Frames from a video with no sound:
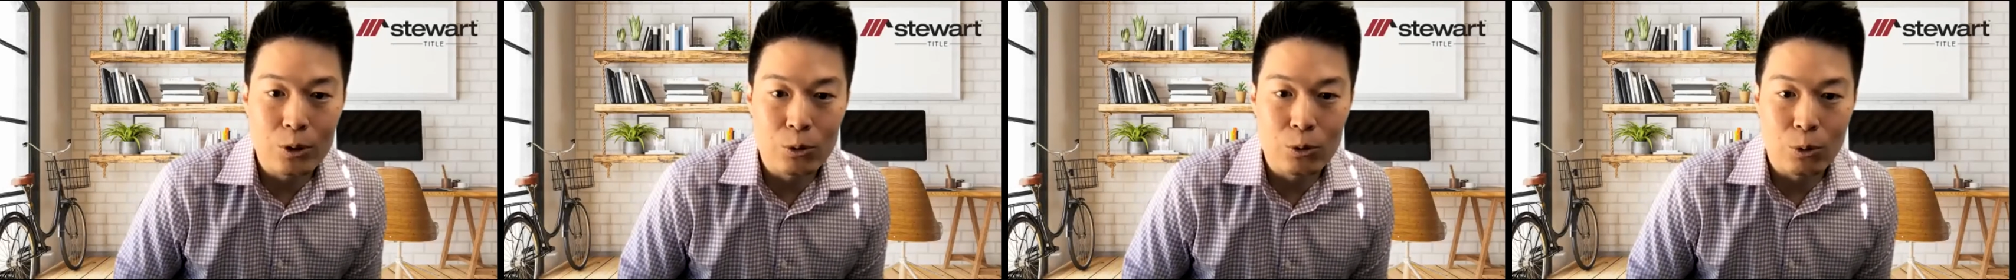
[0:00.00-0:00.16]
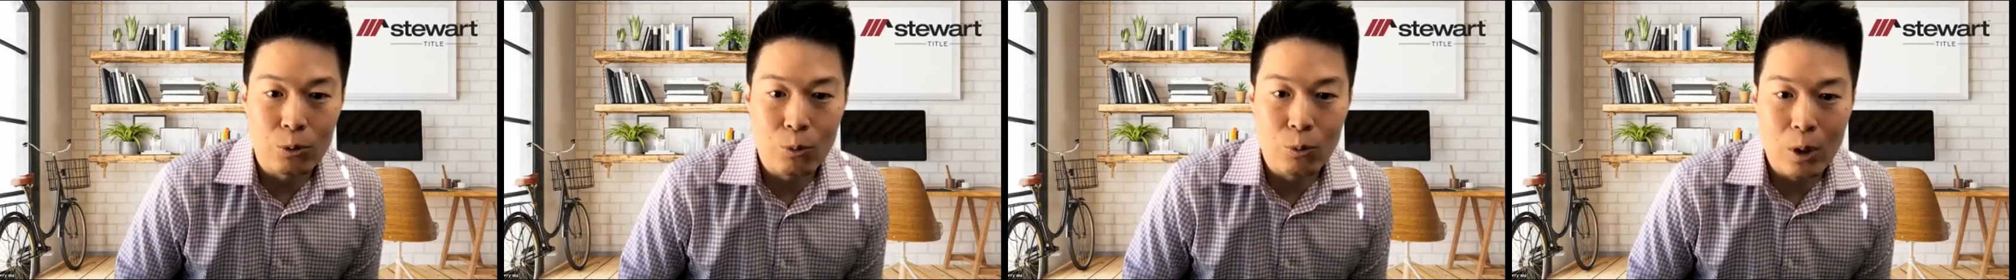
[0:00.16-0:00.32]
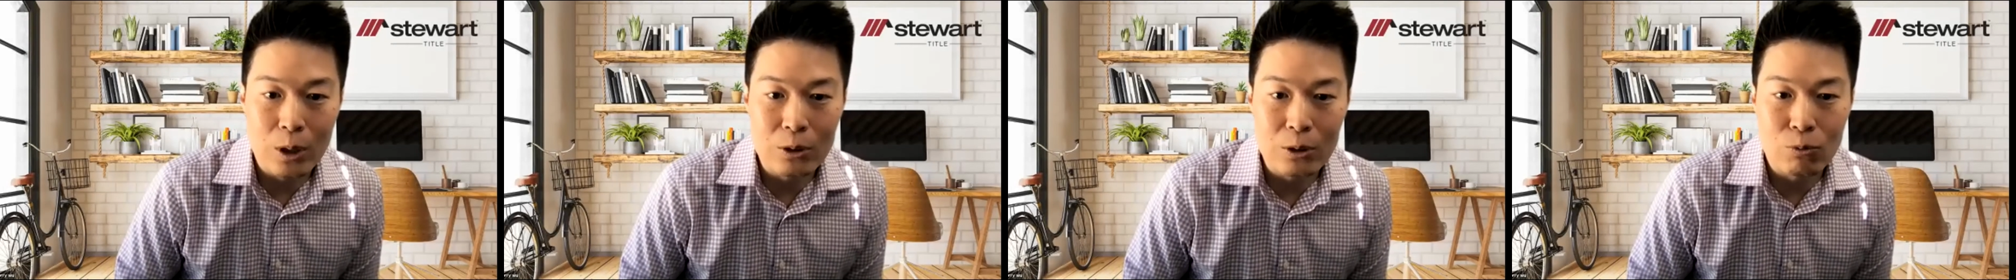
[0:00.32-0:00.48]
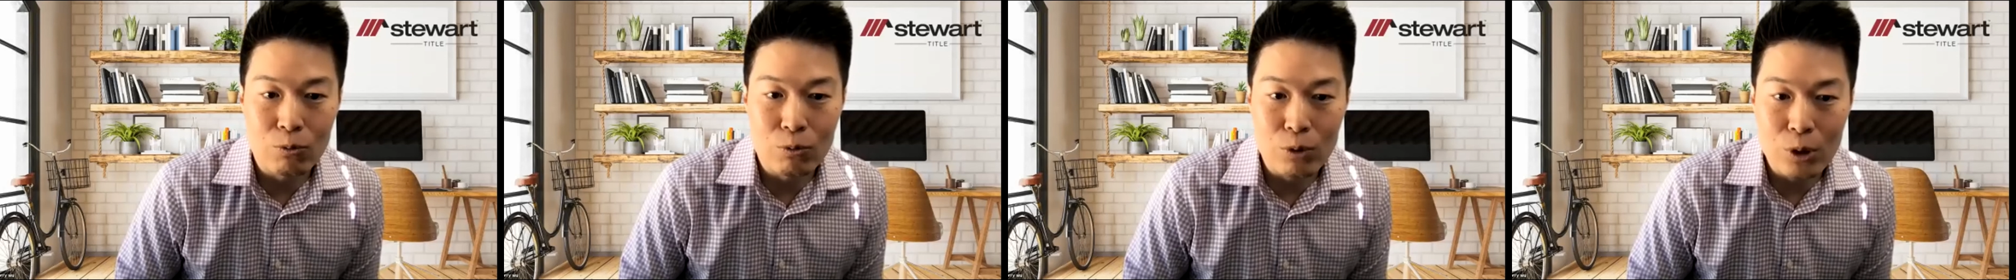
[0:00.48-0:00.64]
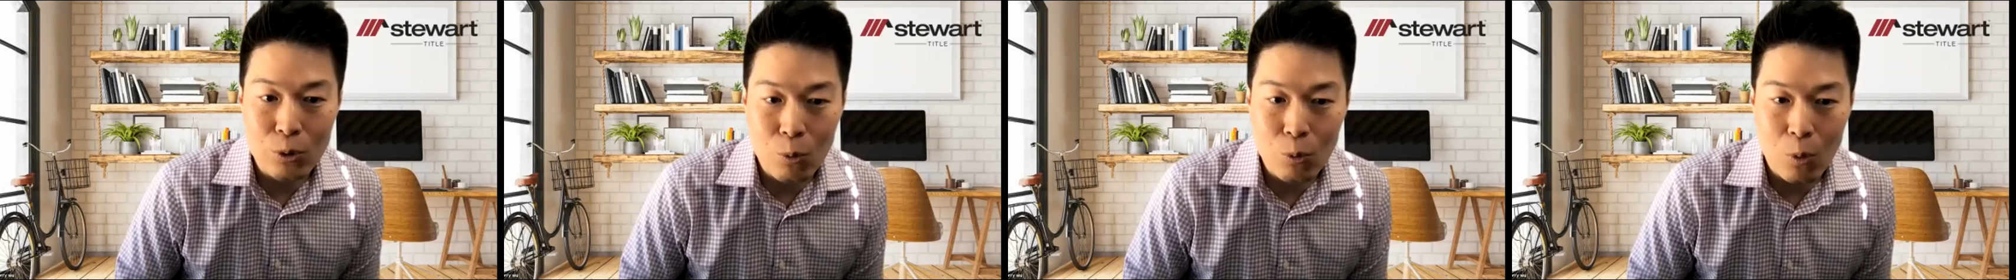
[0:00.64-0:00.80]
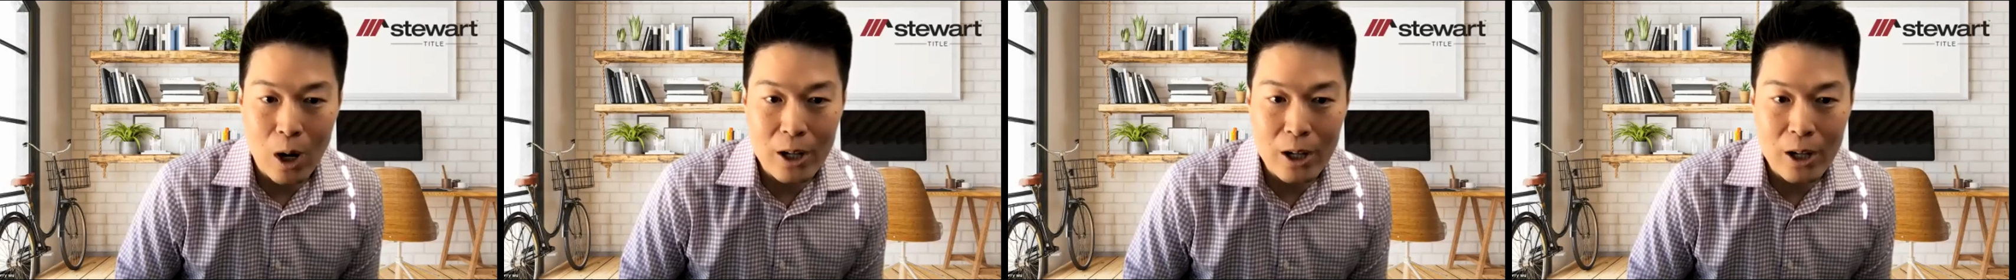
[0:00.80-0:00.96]
or want to
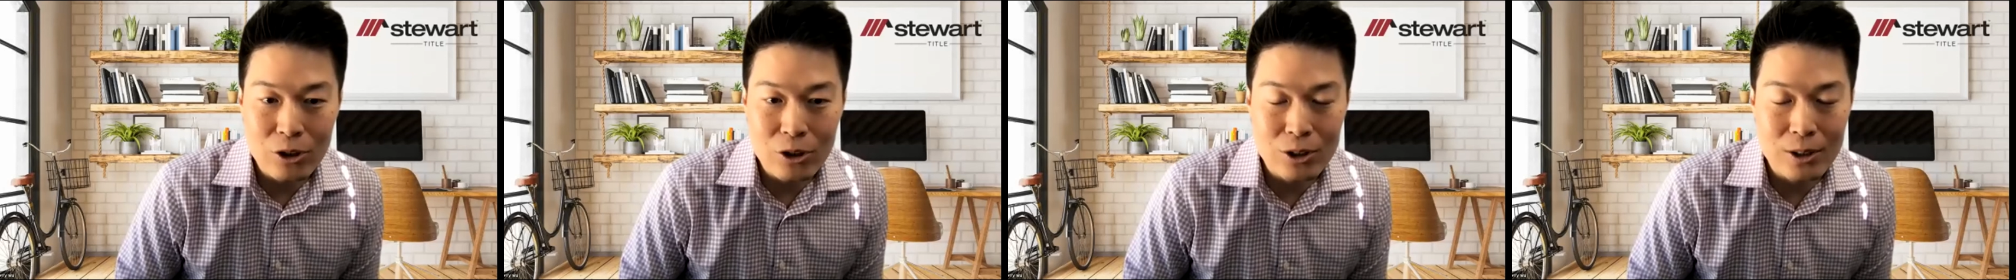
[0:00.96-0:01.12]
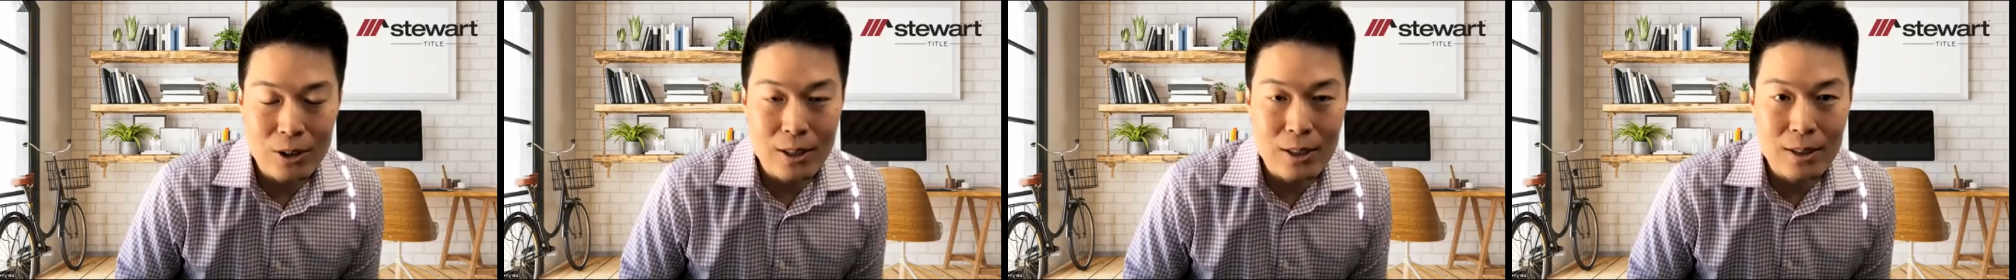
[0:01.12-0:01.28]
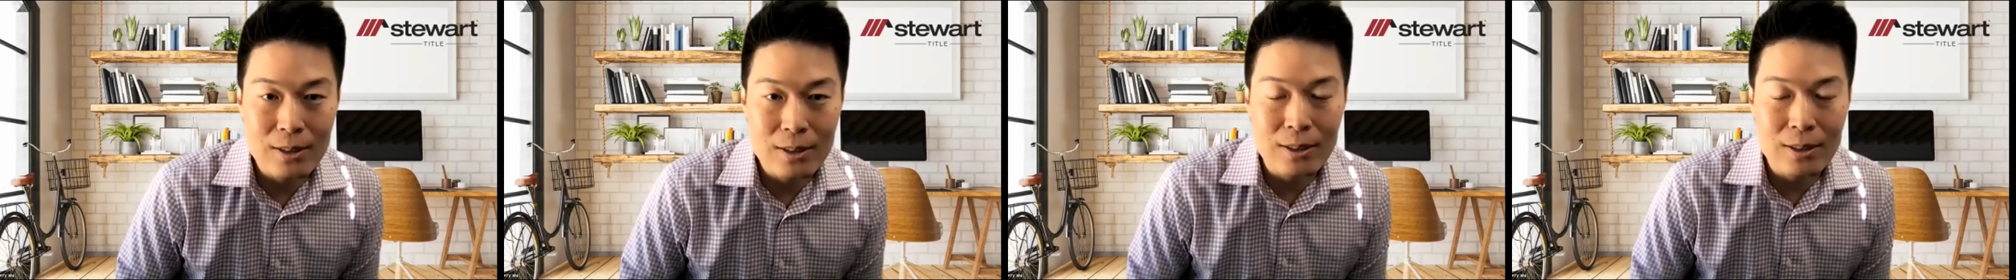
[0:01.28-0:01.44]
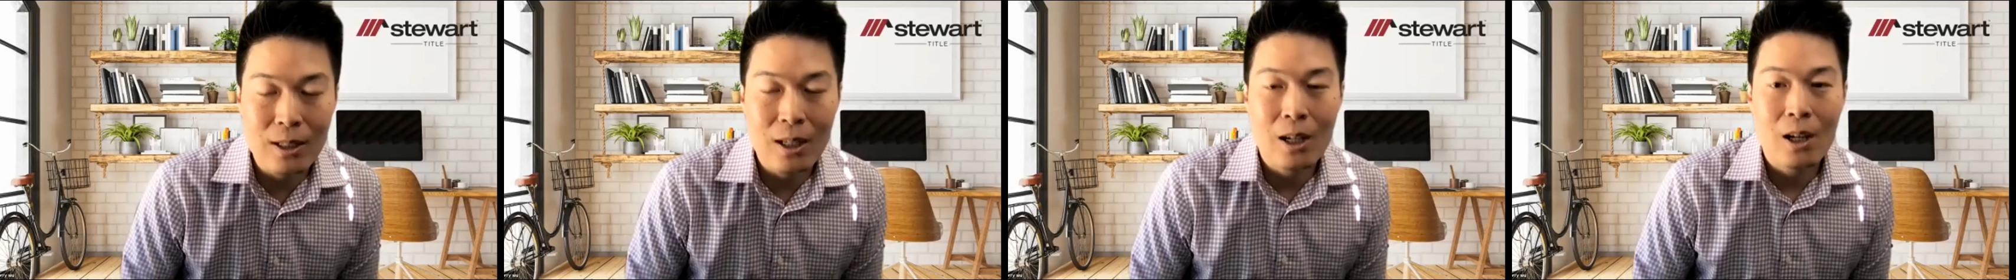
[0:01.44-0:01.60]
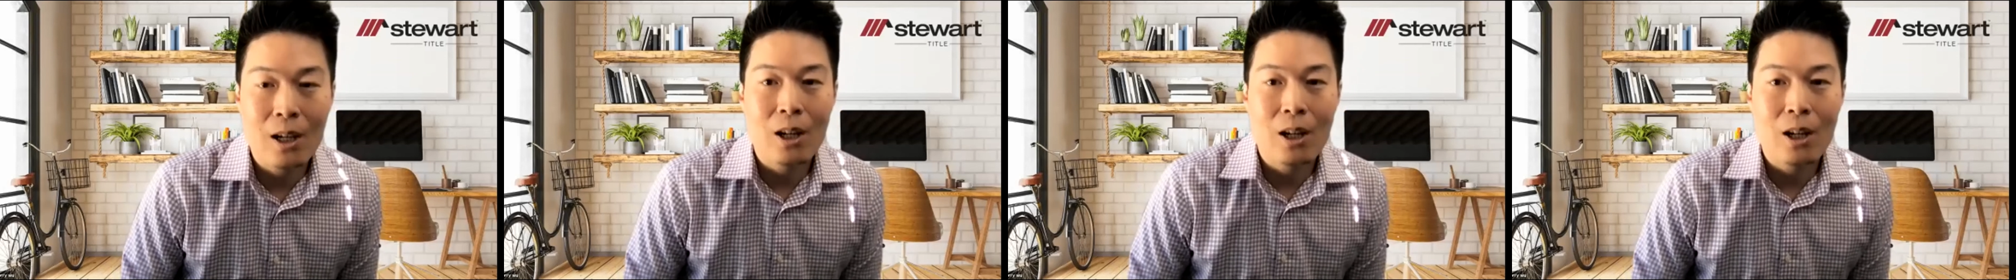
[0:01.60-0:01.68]
rewatch this,